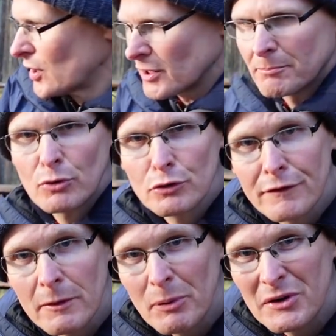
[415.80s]
The proof
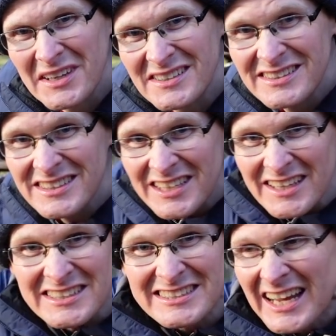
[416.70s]
of the pudding is in the
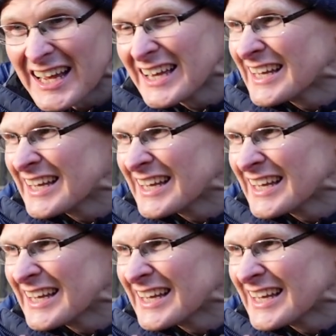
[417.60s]
taste.